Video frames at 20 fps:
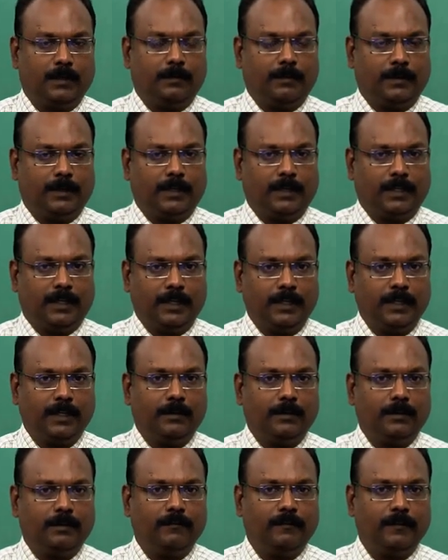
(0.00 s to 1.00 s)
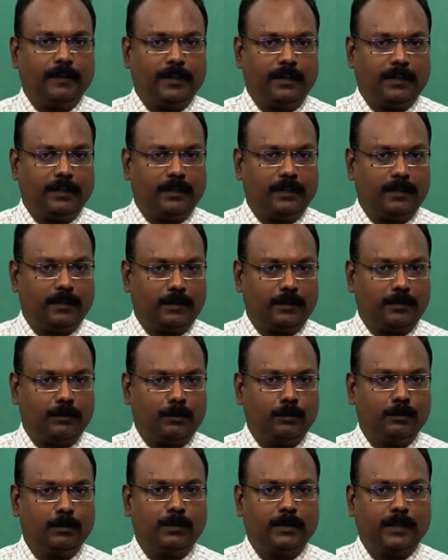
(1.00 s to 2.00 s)
now, in any conflict, there are
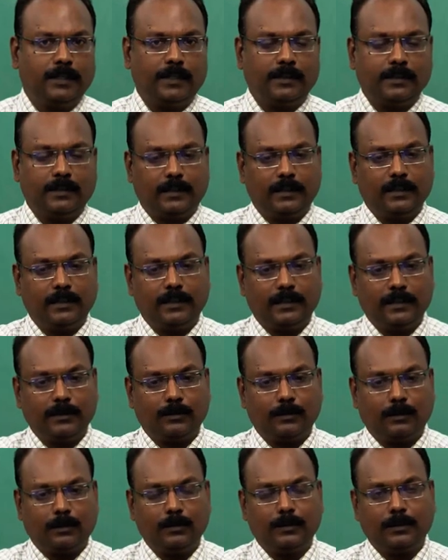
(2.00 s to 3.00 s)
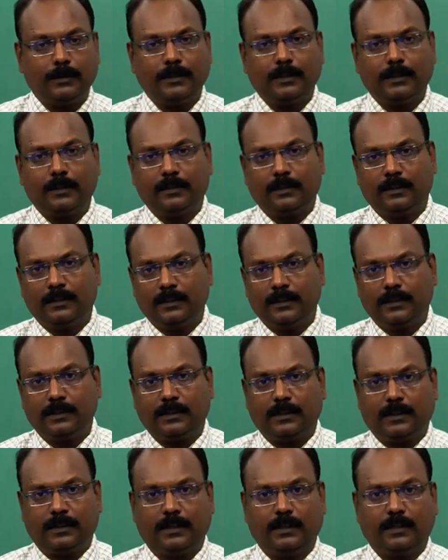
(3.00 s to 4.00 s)
two sides and there is also a
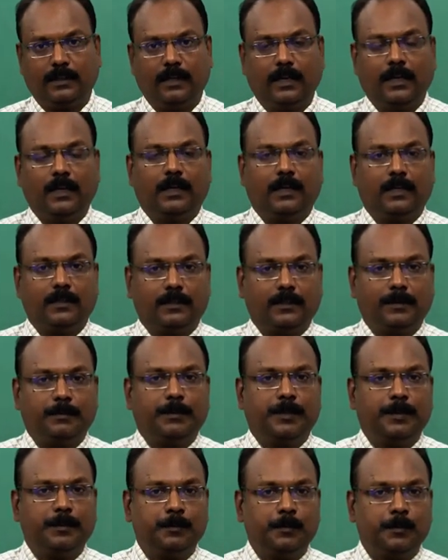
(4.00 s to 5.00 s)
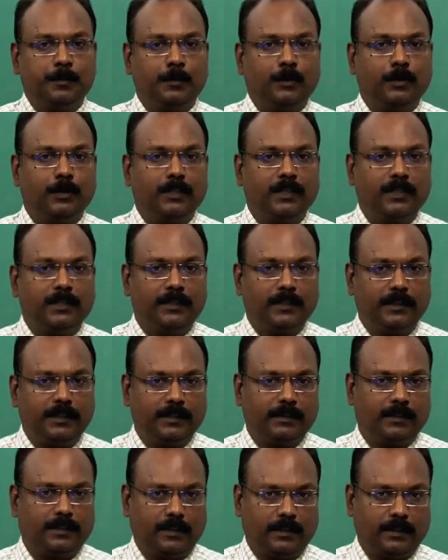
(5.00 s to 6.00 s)
third side and sometimes more than
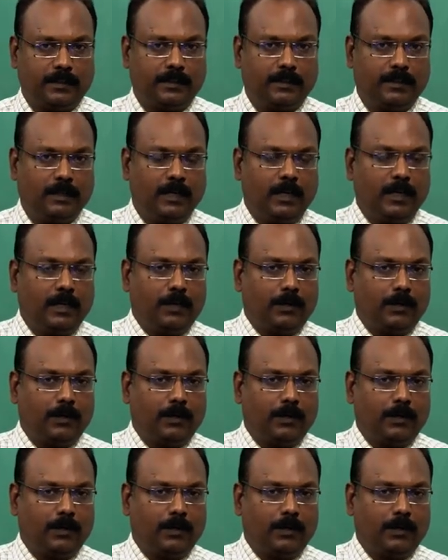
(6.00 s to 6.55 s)
three sides.